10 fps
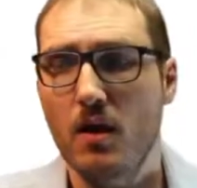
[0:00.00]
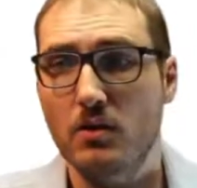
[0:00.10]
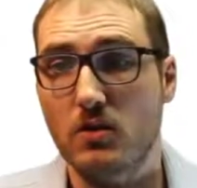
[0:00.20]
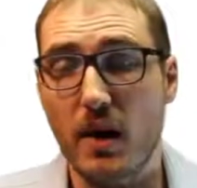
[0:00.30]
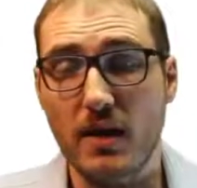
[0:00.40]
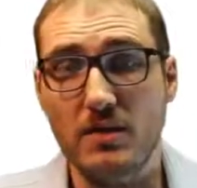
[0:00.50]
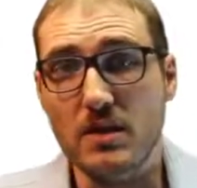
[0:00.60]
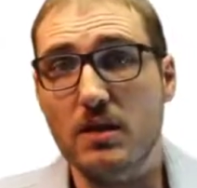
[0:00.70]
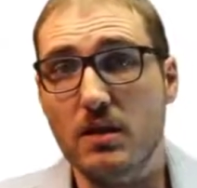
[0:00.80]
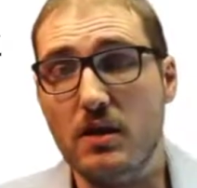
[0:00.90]
So
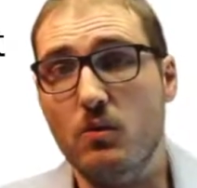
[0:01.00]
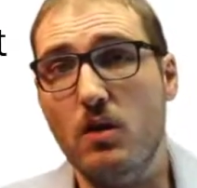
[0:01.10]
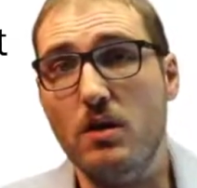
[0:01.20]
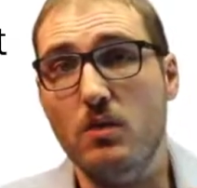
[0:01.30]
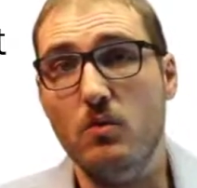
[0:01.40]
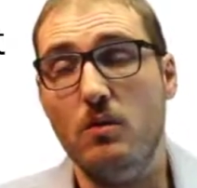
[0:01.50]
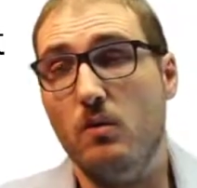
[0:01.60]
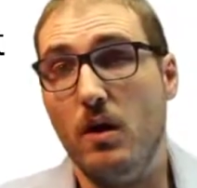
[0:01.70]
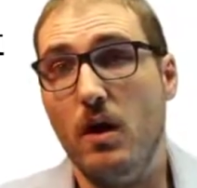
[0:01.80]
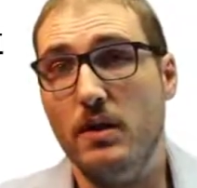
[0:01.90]
ideally what you will
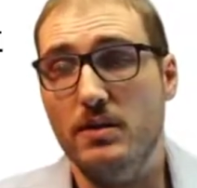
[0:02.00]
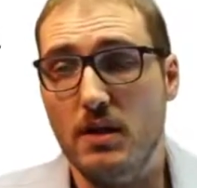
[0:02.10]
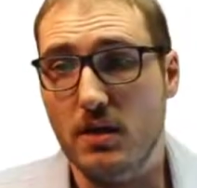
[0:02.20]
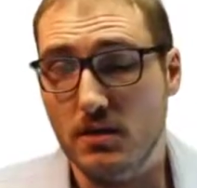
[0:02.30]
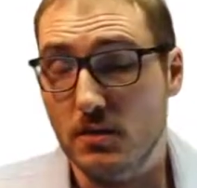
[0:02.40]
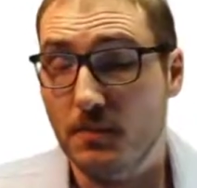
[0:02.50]
want is